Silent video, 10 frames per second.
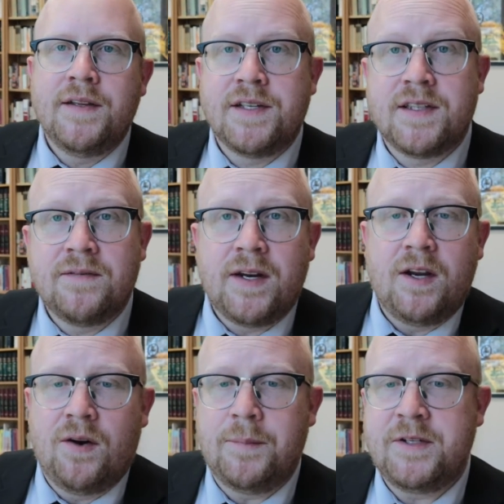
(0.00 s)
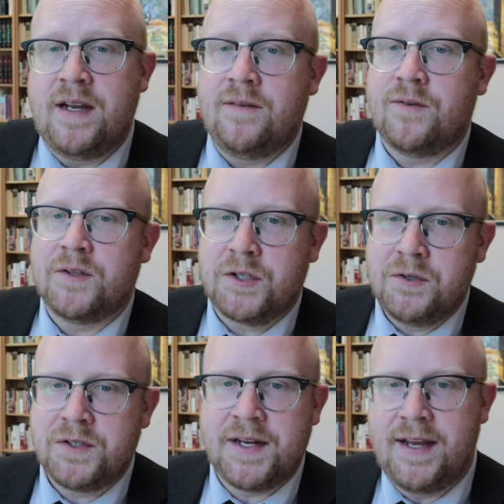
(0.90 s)
This is the video update for
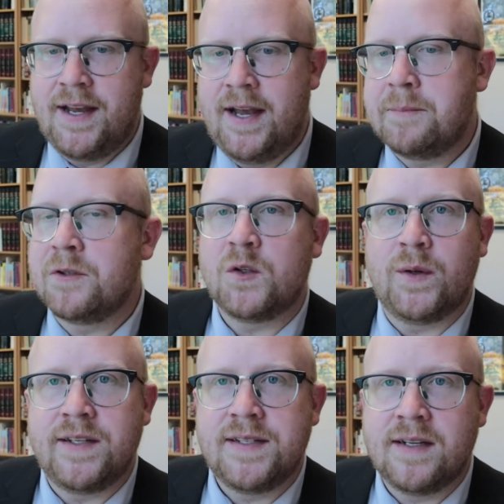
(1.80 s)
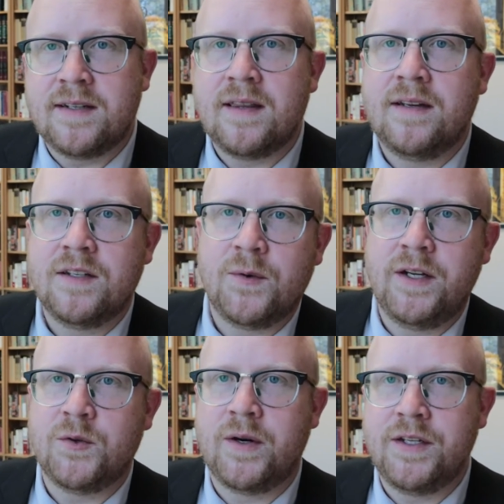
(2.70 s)
Tuesday, April 26th,
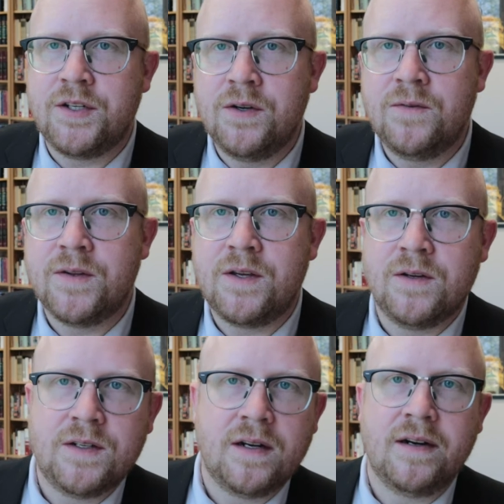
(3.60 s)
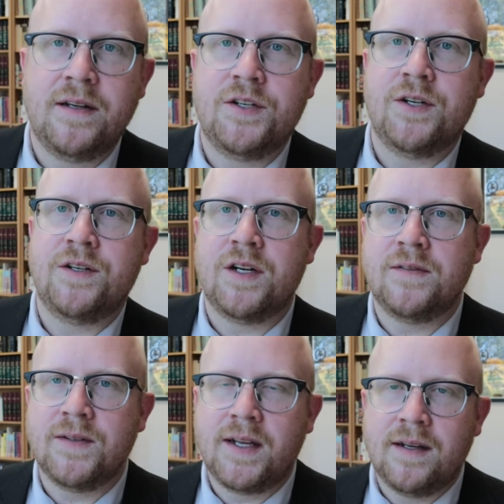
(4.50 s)
2022 for the Unitarian Church
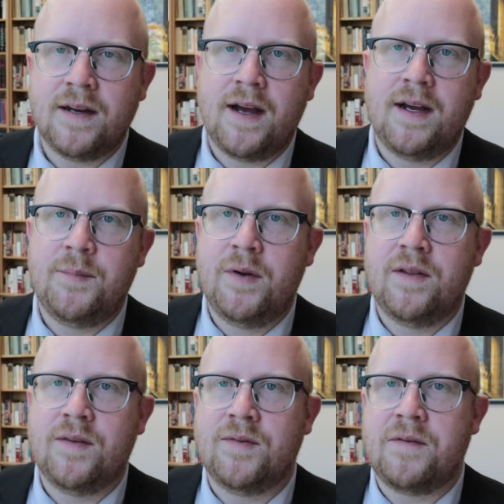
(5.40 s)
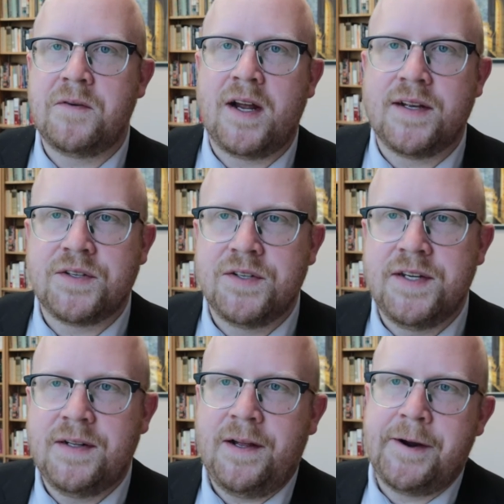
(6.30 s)
of Lincoln. I'm the Reverend Oscar
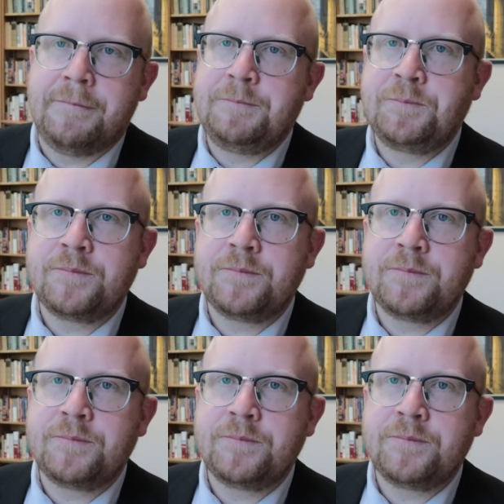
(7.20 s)
Sinclair.